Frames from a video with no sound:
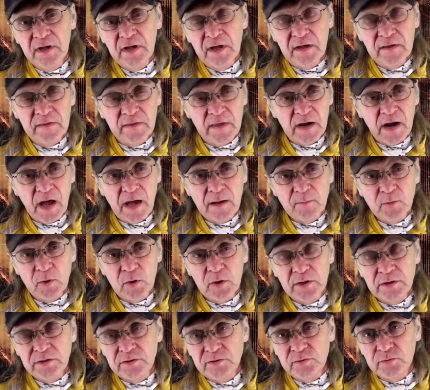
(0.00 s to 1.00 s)
And then I'm
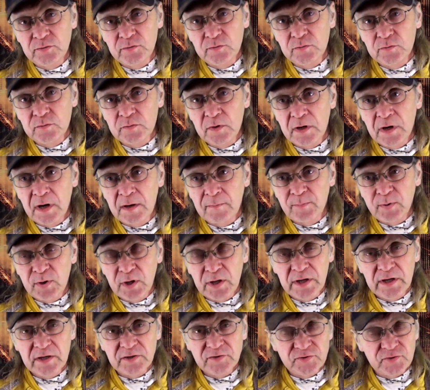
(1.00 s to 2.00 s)
going to
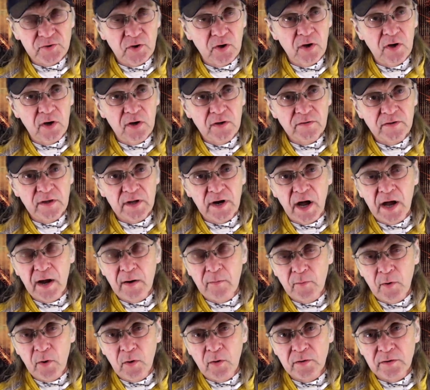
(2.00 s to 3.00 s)
play a song that I
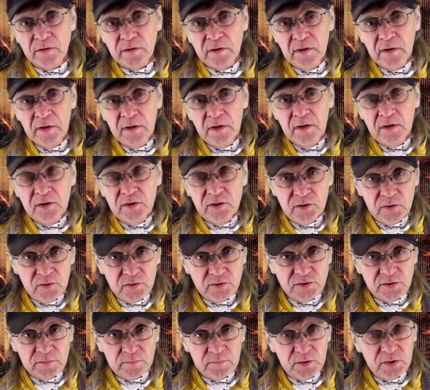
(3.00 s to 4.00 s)
wrote
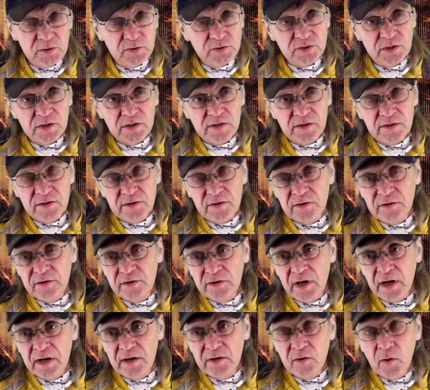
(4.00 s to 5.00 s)
using music
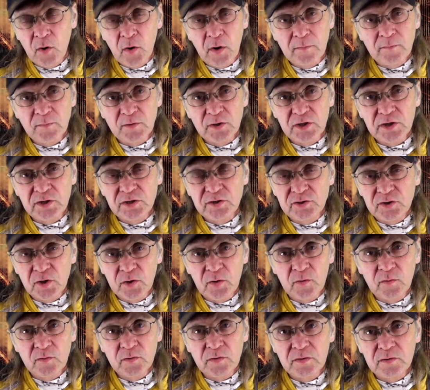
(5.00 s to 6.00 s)
theory. I normally
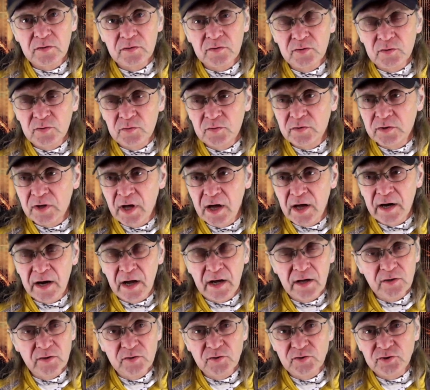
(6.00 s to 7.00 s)
don't do that.
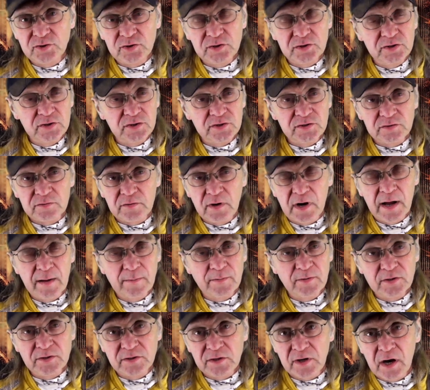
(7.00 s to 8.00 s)
I usually just
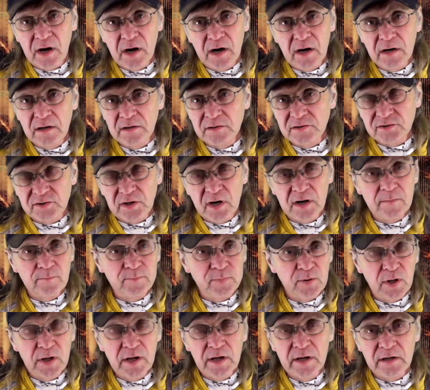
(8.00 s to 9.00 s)
grab guitar and start
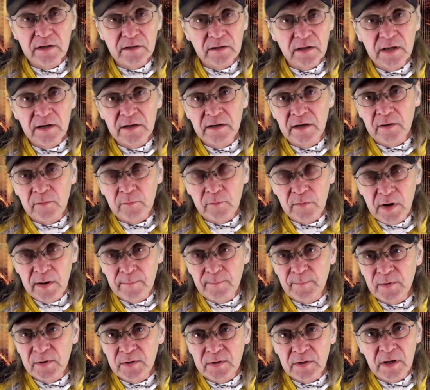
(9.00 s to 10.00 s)
playing and letting it
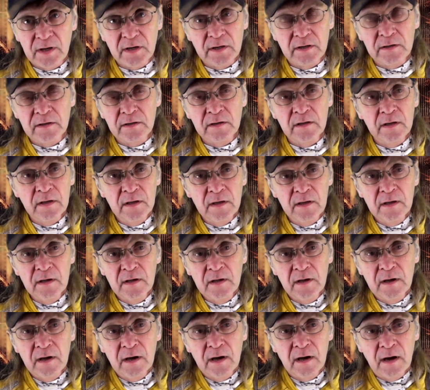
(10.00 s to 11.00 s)
rip and letting
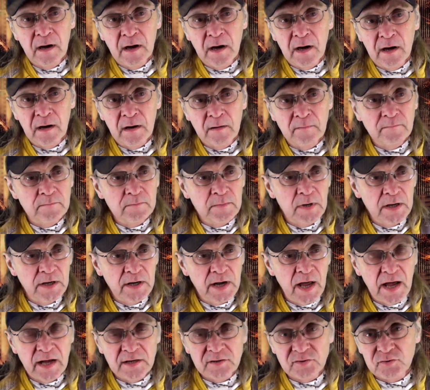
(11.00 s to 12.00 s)
my
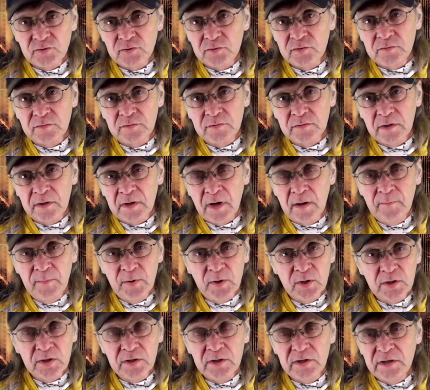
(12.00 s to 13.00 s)
natural
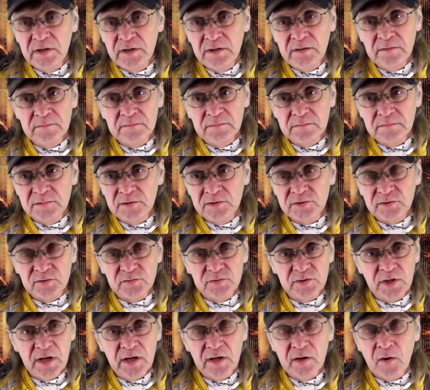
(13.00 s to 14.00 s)
ability just
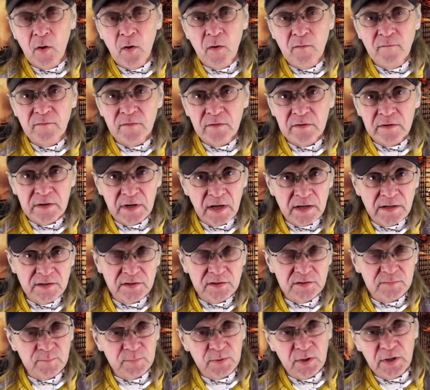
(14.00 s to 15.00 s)
take over, and I
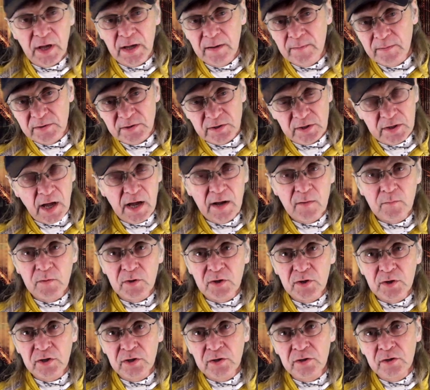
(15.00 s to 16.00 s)
just play. But tonight we're
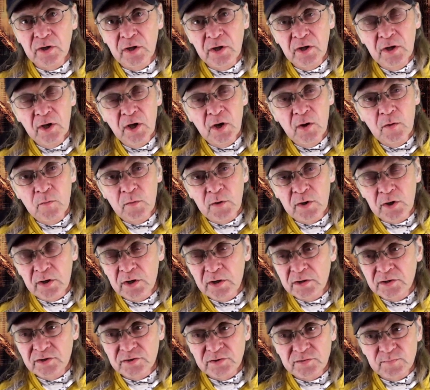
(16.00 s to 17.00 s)

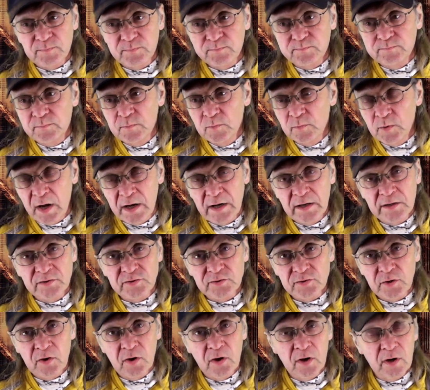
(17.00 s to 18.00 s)
gonna just write a
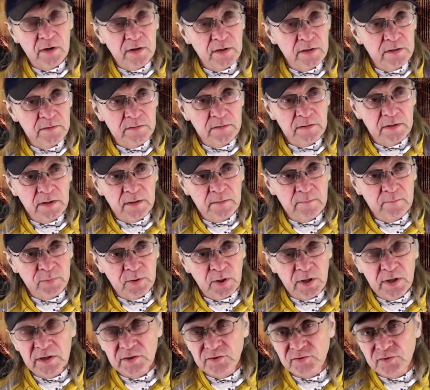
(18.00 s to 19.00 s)
song and
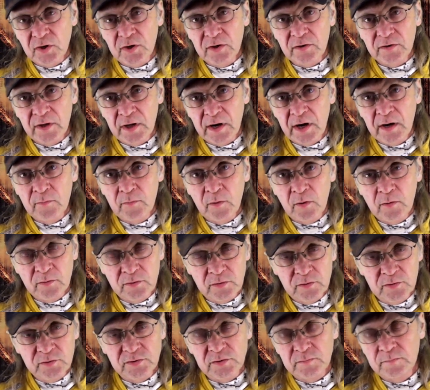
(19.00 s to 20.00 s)
play a song that I wrote
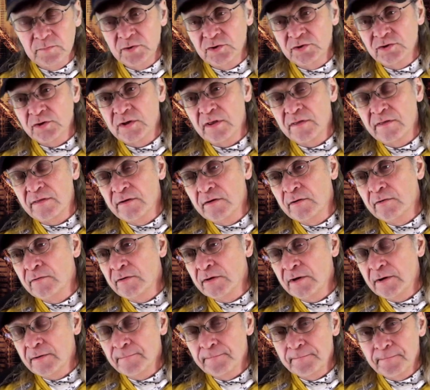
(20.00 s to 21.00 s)
using music
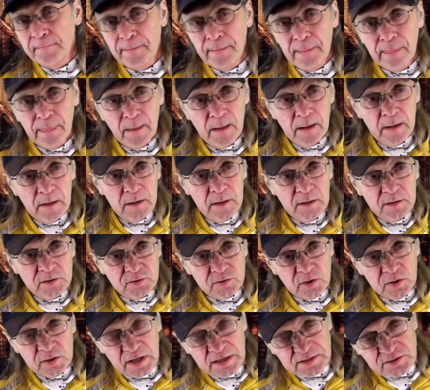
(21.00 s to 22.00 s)
theory.
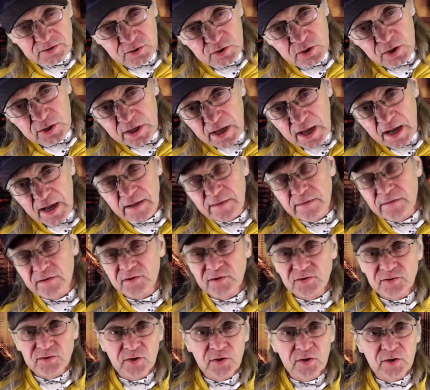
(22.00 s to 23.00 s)
So let's look at the
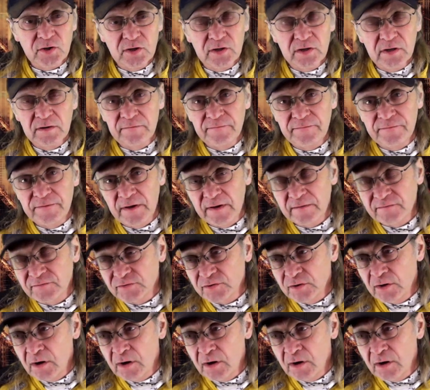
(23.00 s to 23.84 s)
circle of fifths.